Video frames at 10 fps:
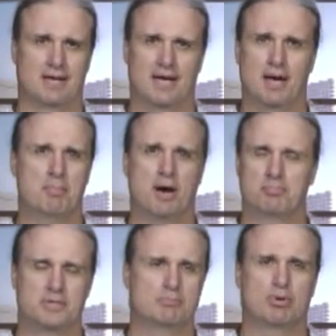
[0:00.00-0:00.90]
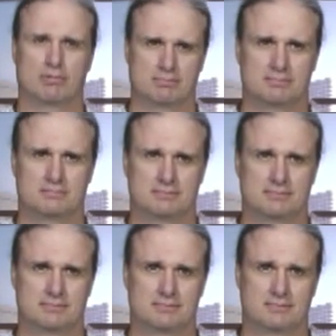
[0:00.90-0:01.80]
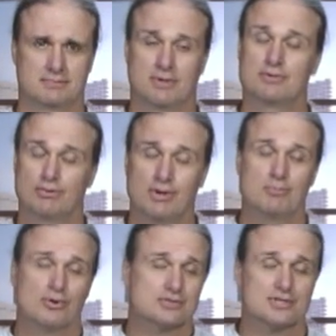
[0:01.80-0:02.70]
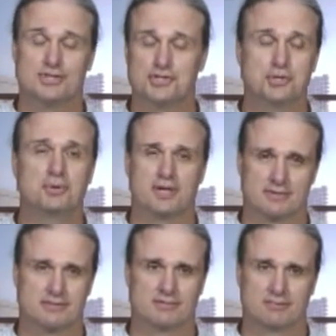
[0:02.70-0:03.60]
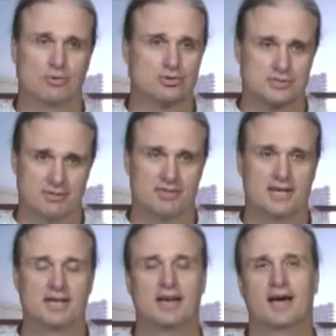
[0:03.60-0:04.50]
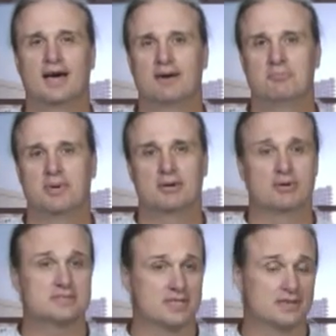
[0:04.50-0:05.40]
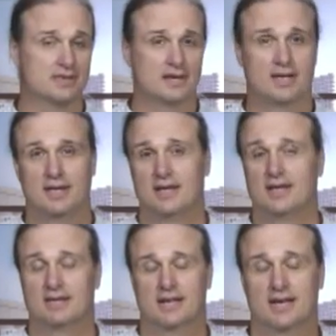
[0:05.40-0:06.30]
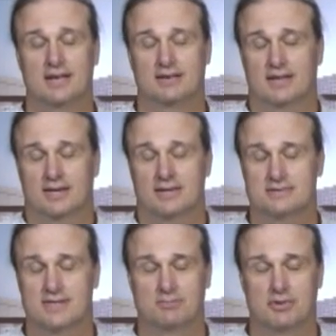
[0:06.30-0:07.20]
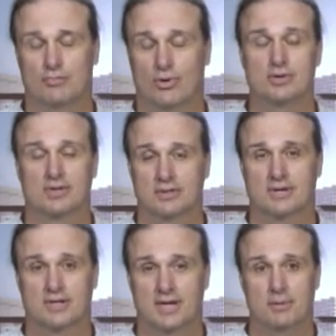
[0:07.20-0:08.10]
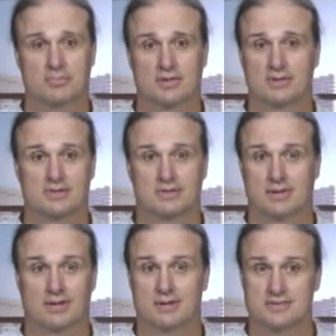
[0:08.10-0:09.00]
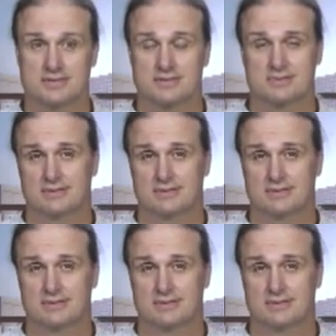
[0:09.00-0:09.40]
about people. They're doing most of the shootings, most of the big ones. And like I said before, and you can look it up, the largest